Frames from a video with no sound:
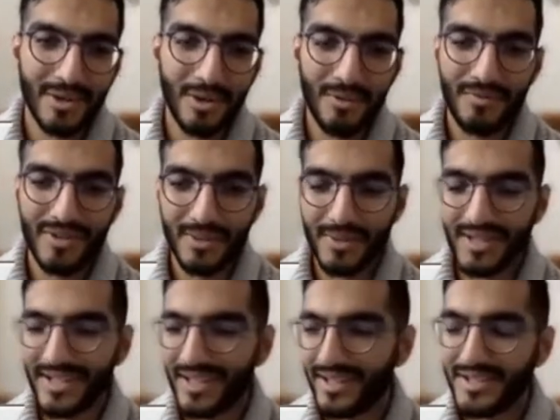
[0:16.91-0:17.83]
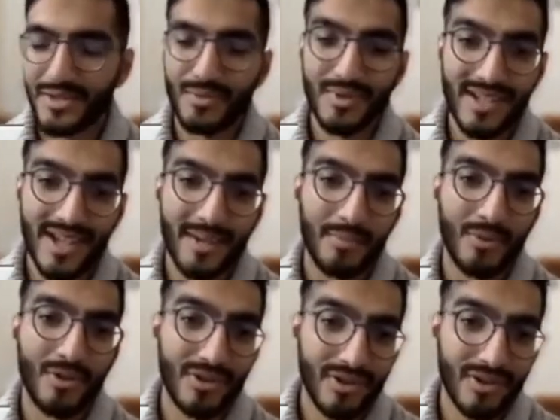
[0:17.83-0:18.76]
and hopefully we can just
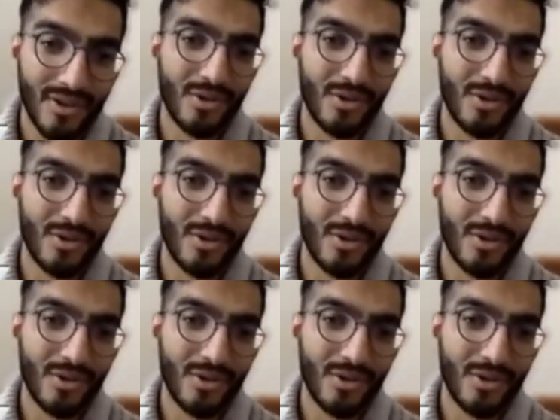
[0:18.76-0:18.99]
recap or